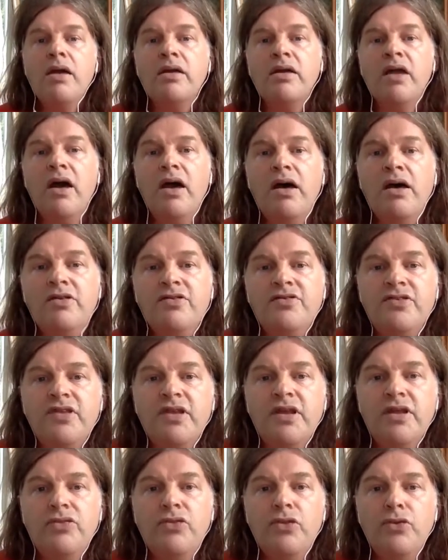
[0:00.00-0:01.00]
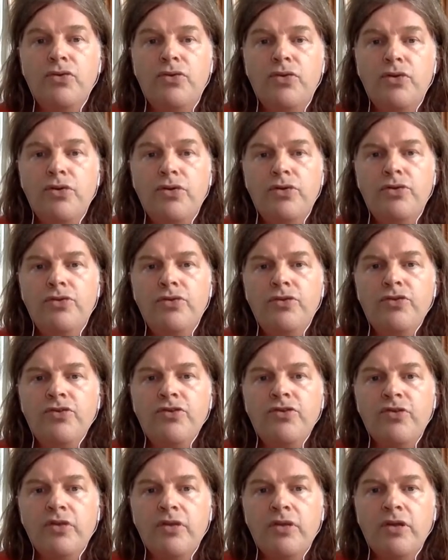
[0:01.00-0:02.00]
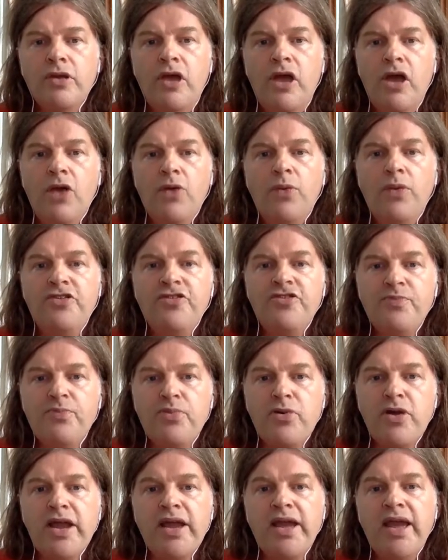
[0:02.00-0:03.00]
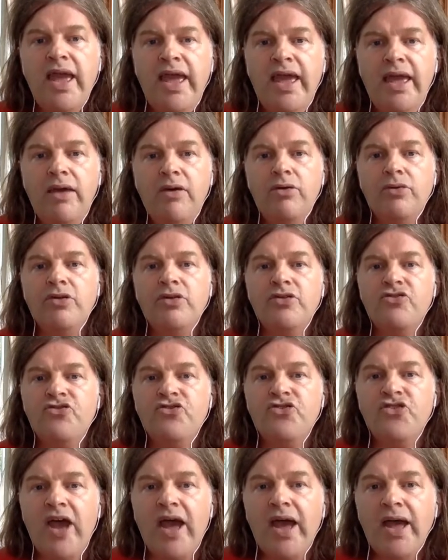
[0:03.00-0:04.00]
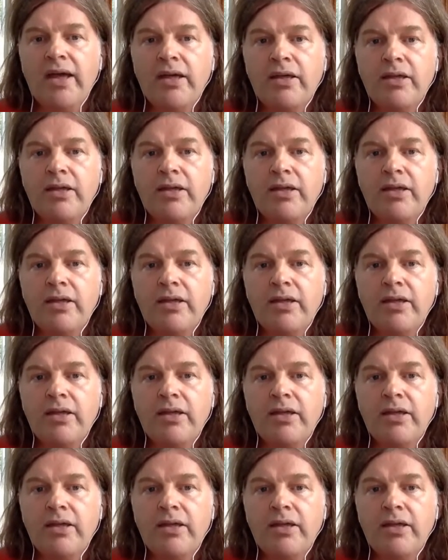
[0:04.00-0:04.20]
Casting the runes with Spring-Heeled Jack.